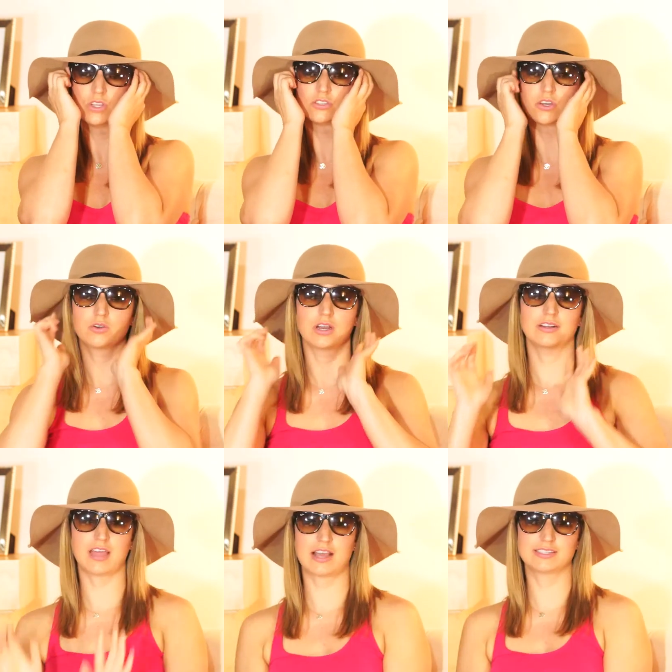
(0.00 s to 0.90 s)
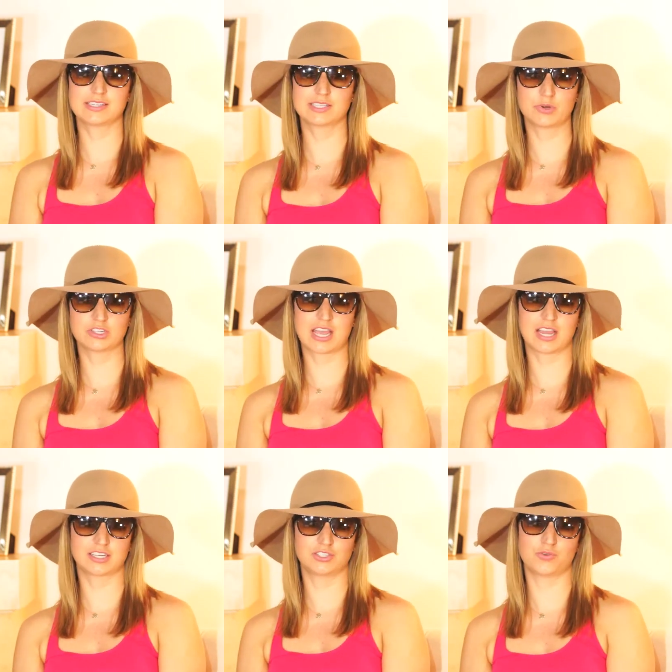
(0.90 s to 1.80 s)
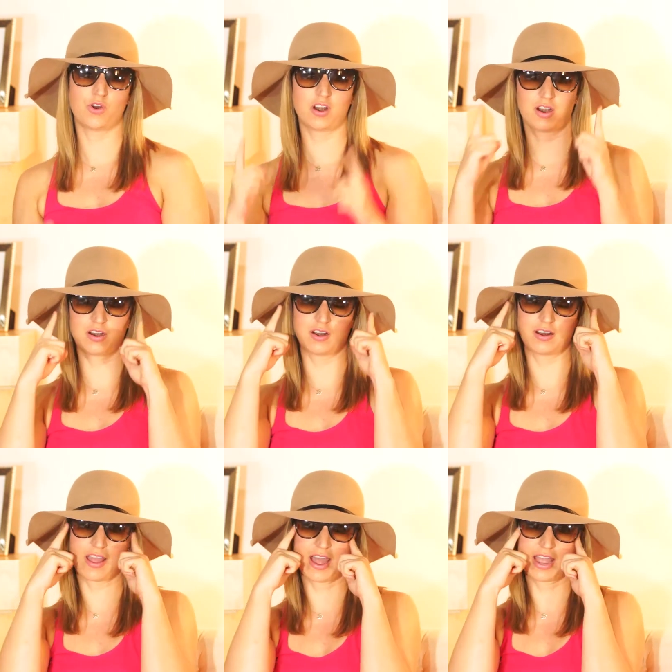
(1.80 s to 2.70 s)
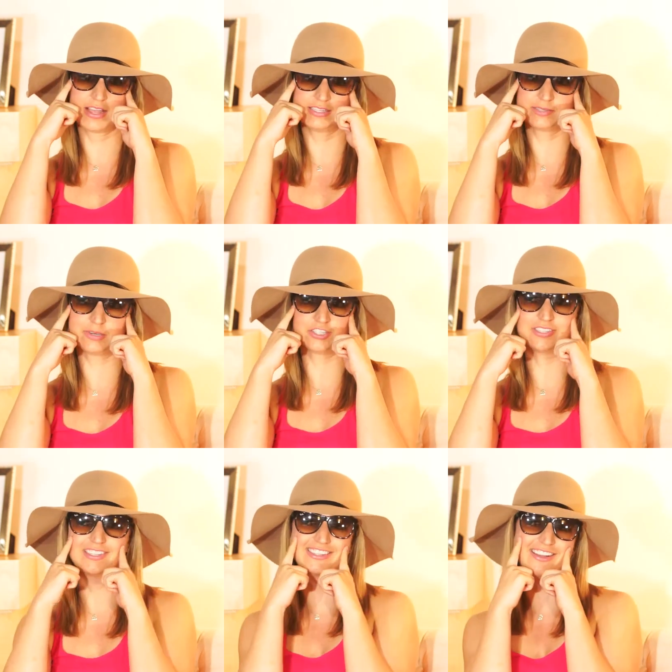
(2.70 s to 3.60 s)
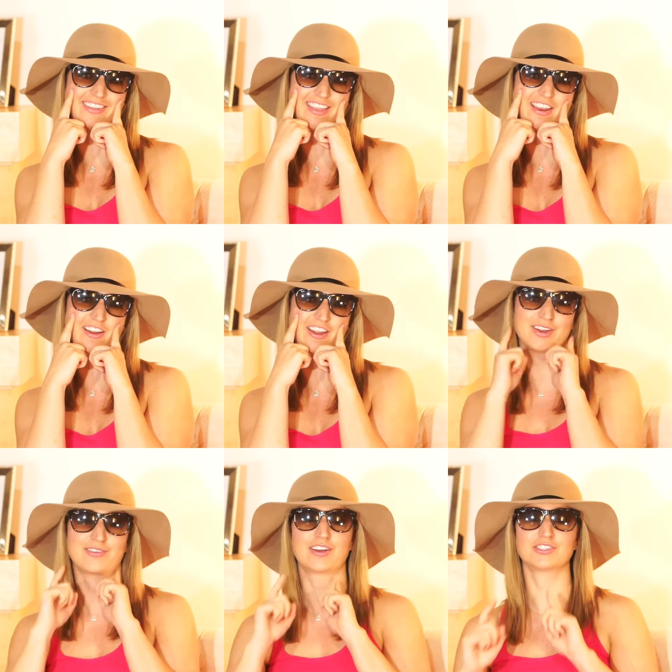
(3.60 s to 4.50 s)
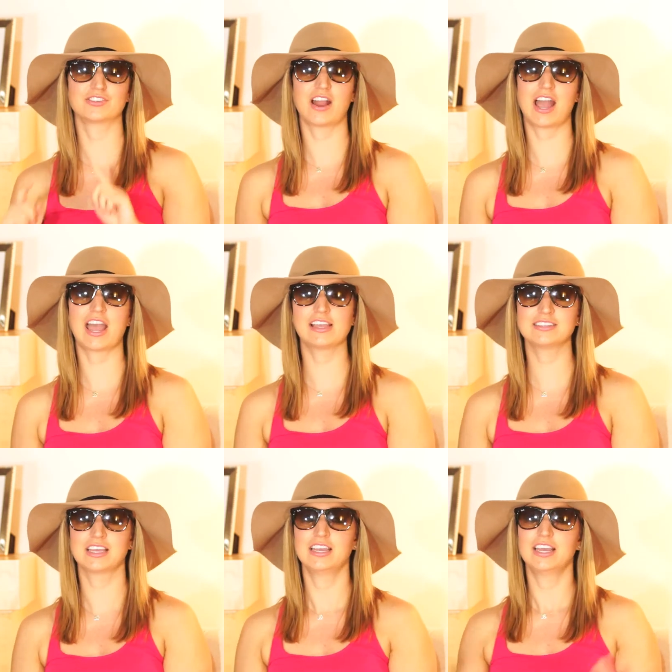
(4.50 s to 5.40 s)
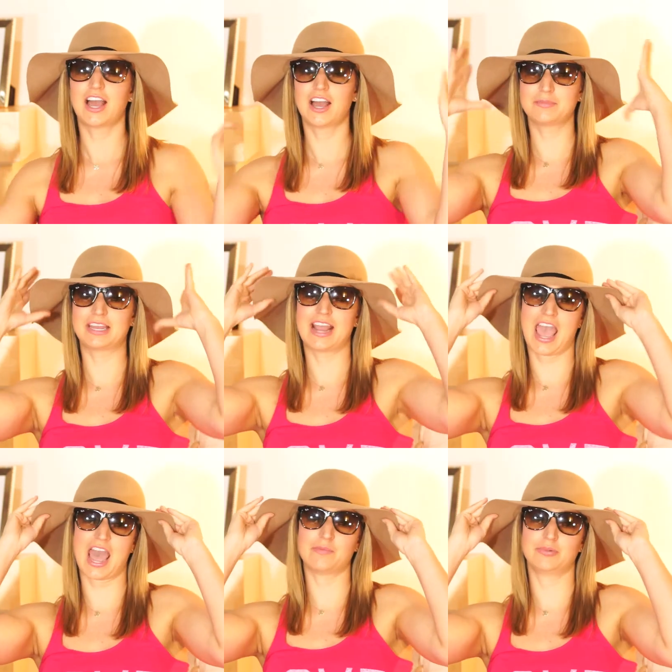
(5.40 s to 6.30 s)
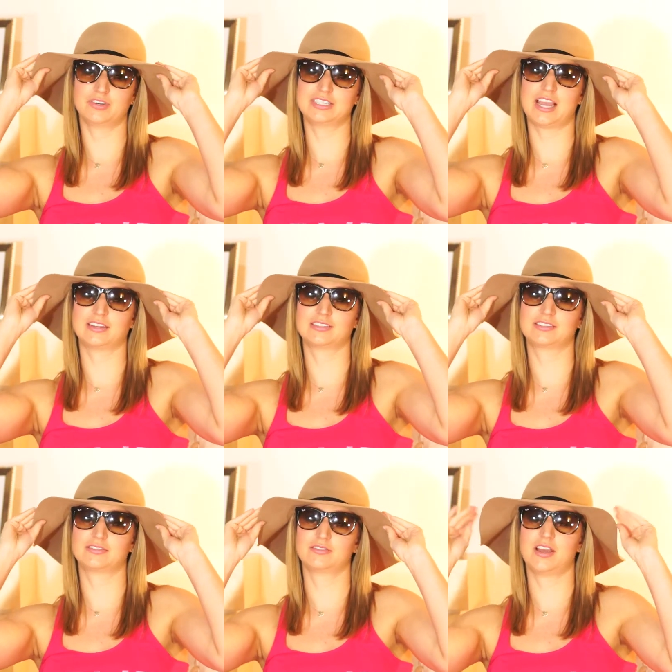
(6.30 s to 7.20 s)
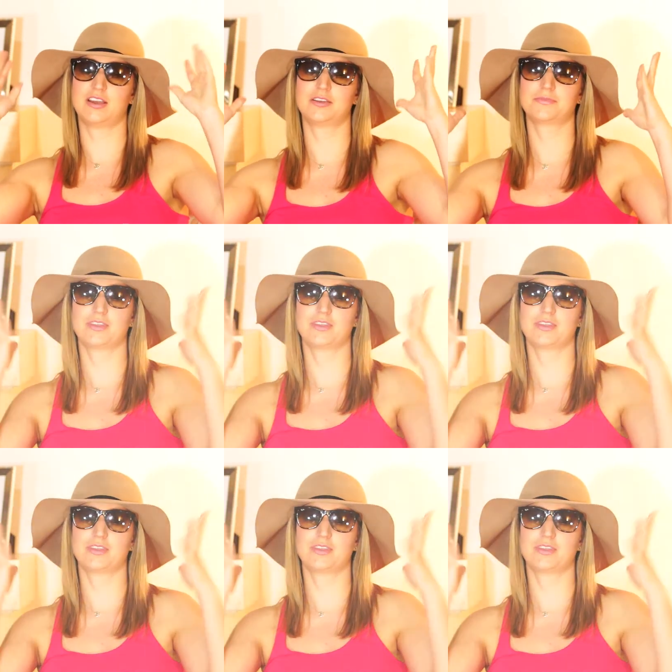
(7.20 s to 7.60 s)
So glasses protect your eyes, especially the delicate area around your eyes, um, and a hat protects um,